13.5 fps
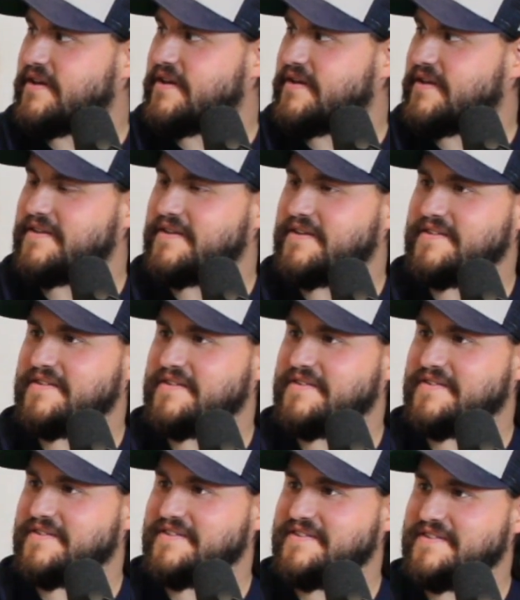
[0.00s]

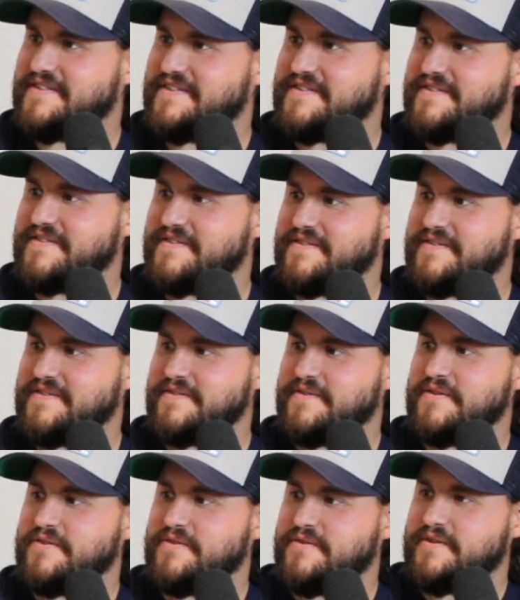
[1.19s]

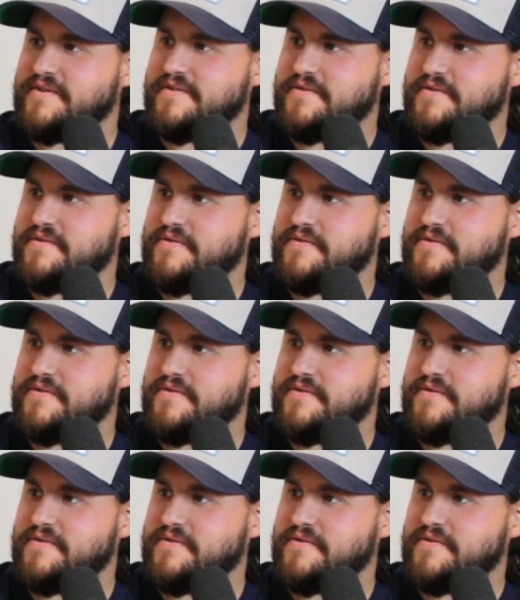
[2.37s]
The person shown says nothing.